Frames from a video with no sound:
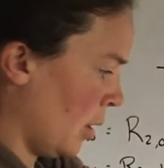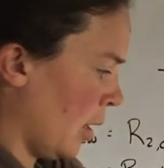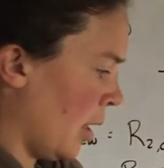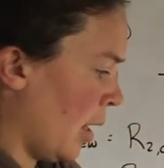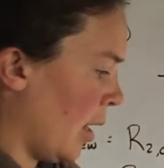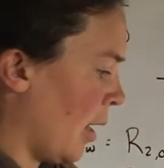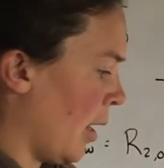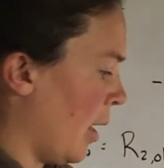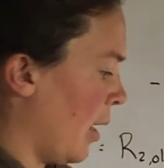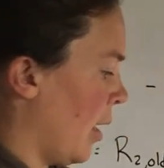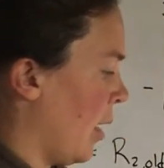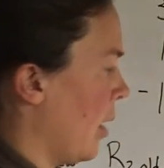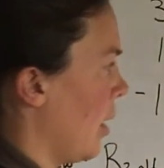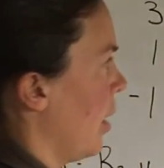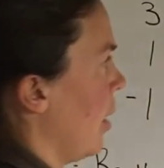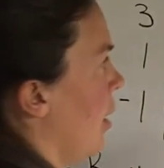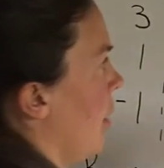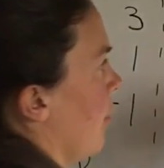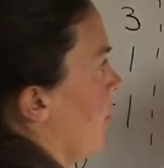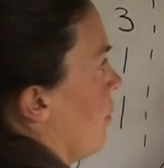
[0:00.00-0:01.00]
I
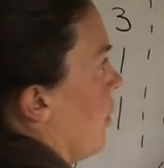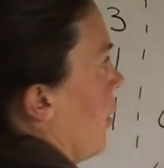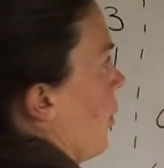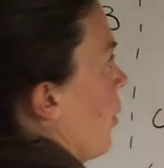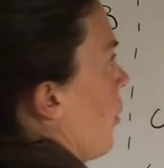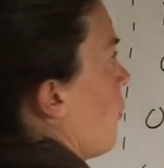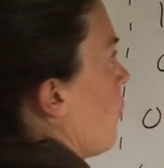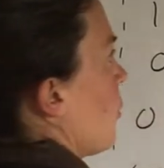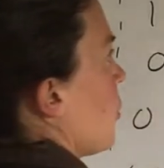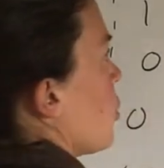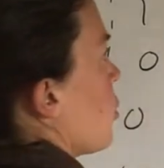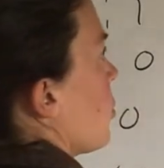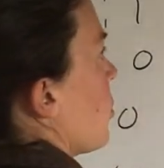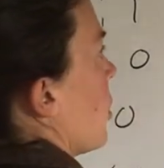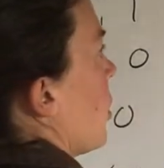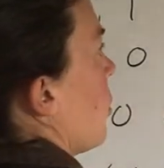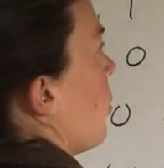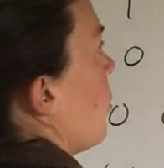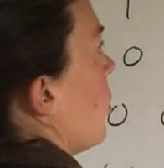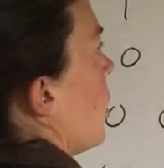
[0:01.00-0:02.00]
have on the first
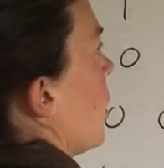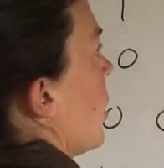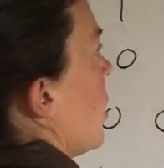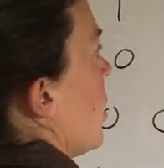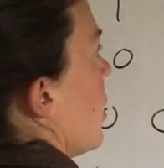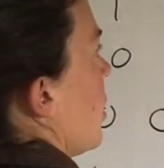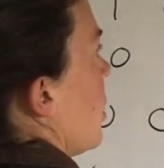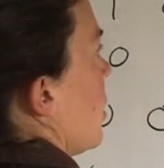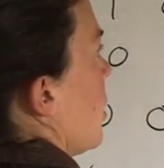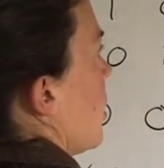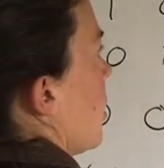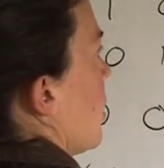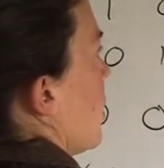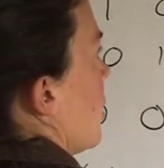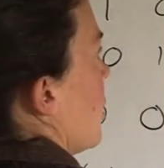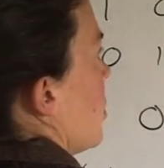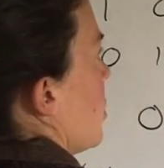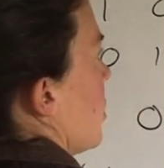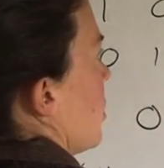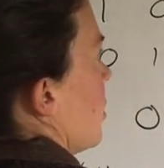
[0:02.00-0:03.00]
row 1,
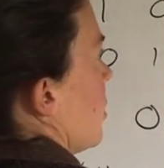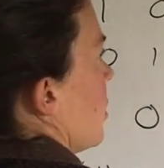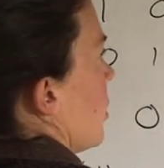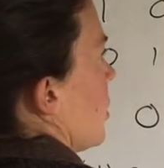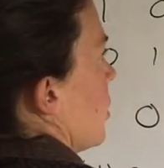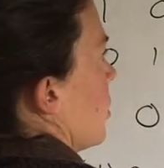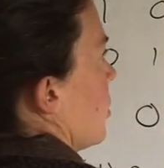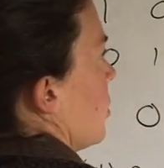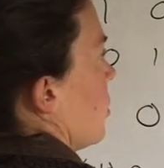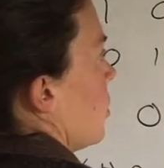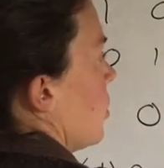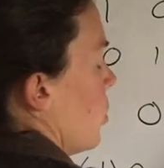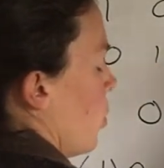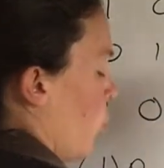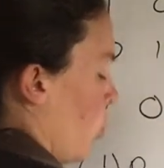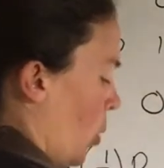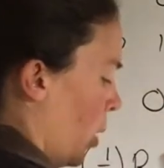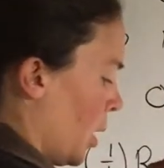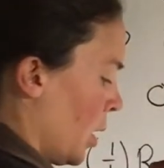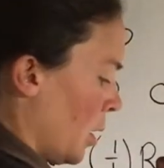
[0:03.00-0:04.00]
0,
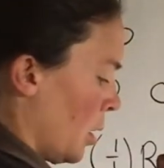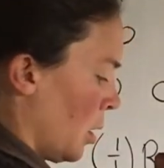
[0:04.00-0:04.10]
1,